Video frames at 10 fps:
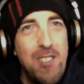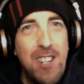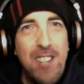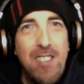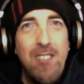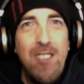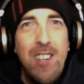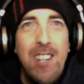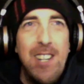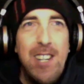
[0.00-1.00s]
you
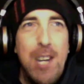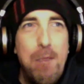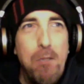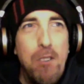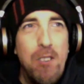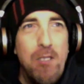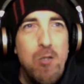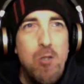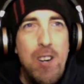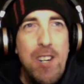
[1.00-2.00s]
keep on
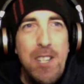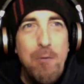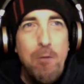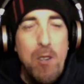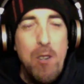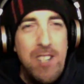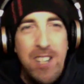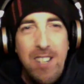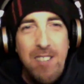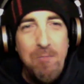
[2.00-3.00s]
training your voice, you
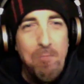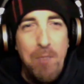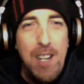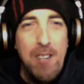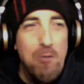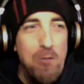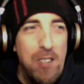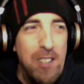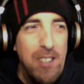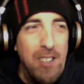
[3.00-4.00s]
can hit all
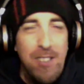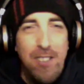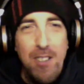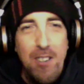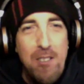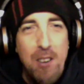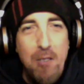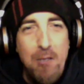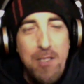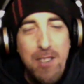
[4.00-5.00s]
the good notes.